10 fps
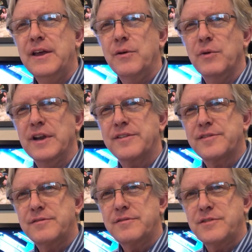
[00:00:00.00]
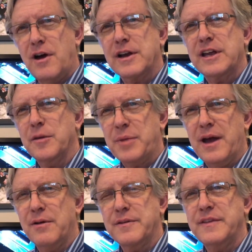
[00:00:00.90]
when it's talking
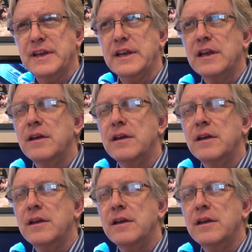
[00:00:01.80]
about the